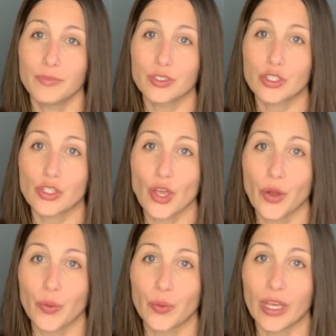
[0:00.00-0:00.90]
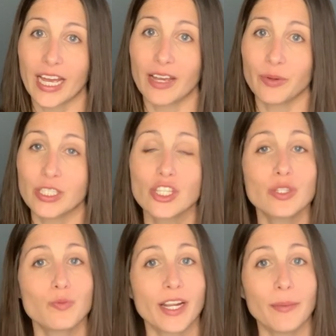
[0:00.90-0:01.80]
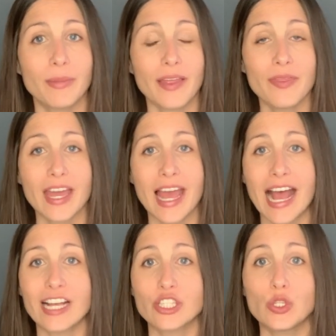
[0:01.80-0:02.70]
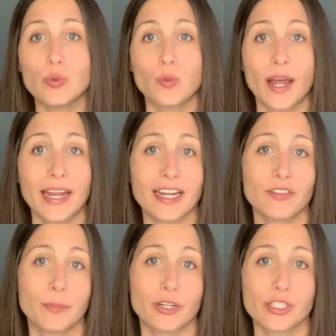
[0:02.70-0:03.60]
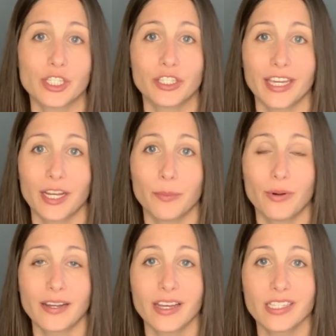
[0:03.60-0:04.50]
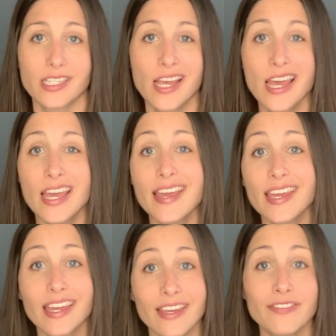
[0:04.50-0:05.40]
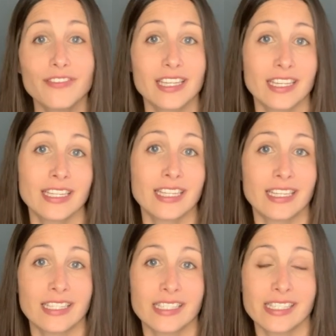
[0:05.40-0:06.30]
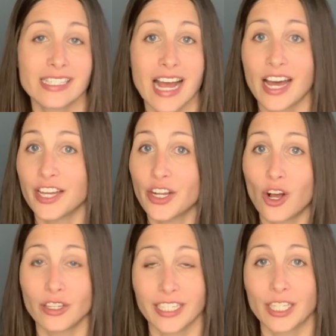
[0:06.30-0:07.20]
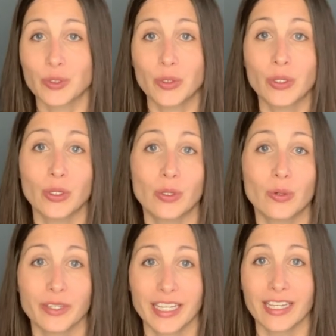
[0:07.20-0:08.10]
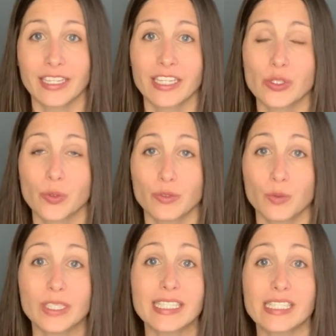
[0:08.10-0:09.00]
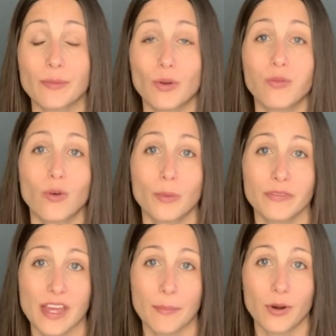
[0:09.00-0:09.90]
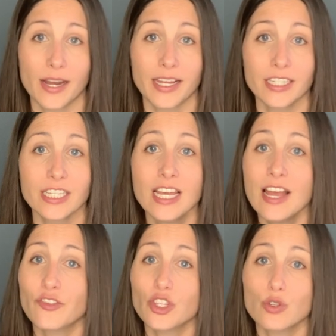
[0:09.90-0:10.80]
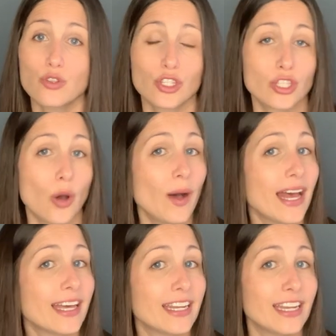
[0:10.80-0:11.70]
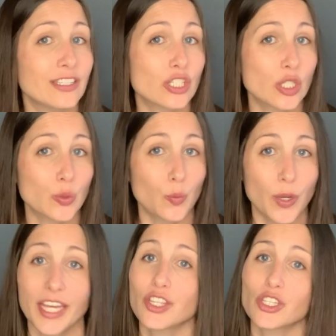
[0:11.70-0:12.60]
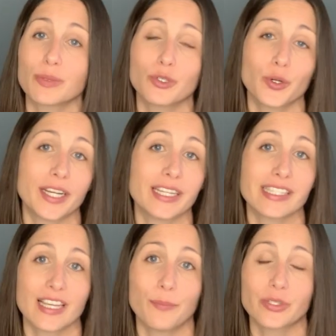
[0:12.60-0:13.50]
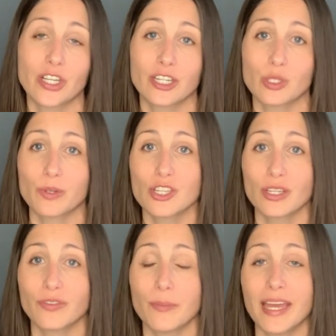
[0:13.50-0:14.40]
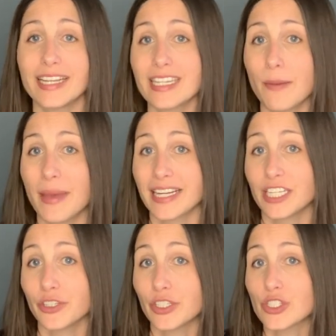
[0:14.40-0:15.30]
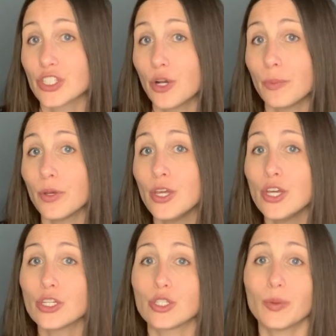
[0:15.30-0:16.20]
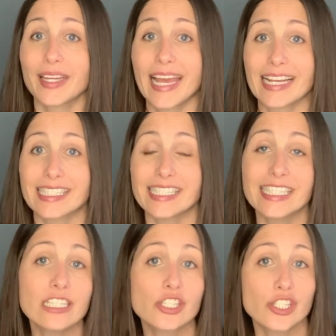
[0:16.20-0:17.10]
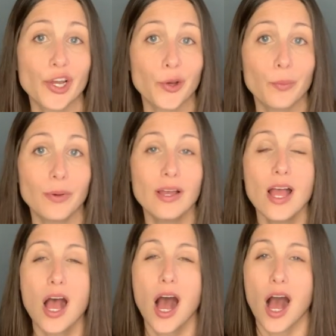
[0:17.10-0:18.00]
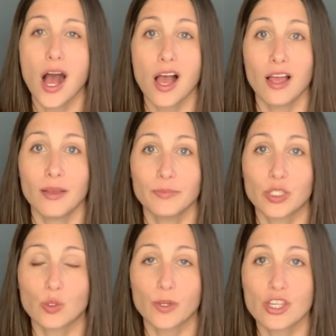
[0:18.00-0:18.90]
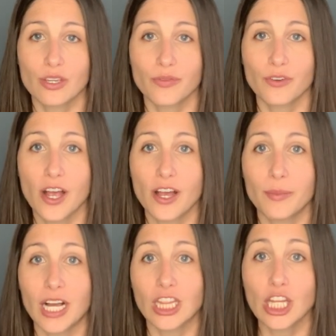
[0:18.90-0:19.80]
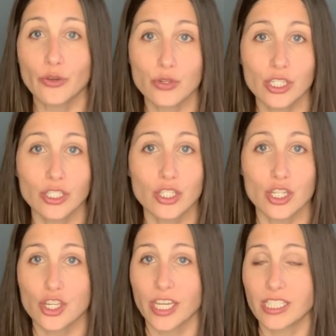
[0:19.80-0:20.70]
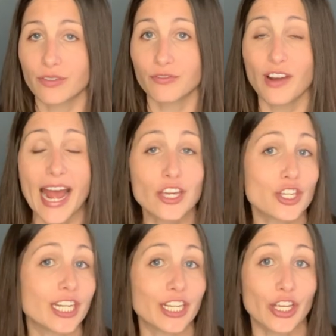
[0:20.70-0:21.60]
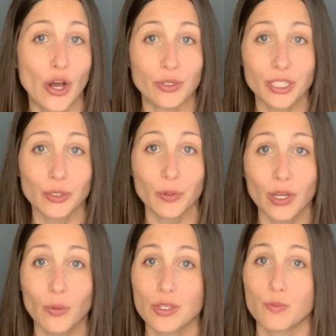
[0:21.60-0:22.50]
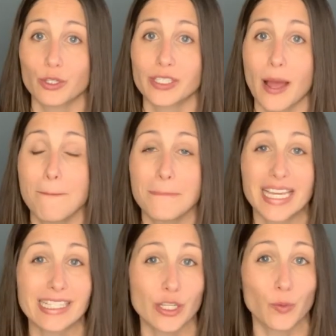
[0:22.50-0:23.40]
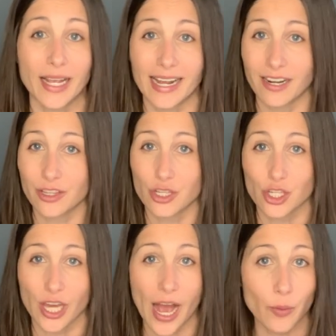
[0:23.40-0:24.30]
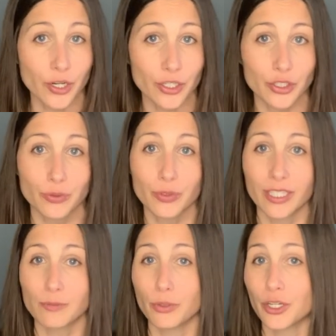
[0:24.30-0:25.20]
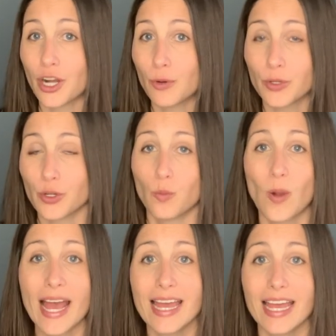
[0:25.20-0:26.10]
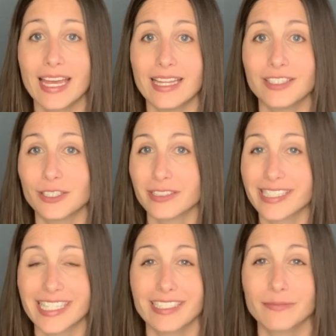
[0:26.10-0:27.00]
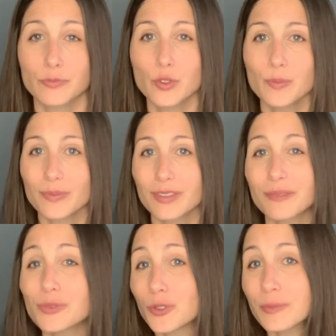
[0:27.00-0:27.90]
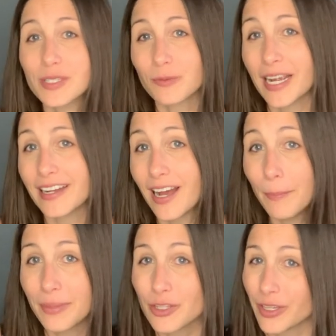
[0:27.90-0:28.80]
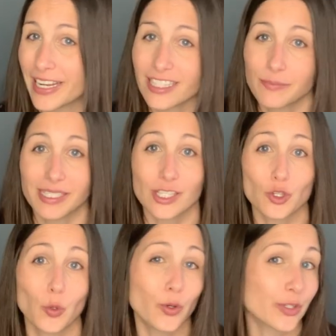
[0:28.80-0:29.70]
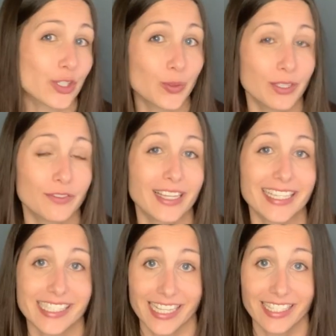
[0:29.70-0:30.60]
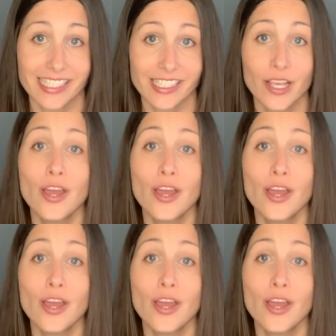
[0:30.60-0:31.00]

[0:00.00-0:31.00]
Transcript: So I would just recommend that as you run out of a personal care product, if it is not an all-natural, organic, sort of really simple form of that product, that you just go ahead and switch. Some great examples are switching from antibacterial soap to a Castile soap, switching from a lotion to just fractionated coconut oil, which works amazing right out of the shower. You can put it on when you're wet and your skin absorbs it right up, and you can add some essential oils to it if you like scents.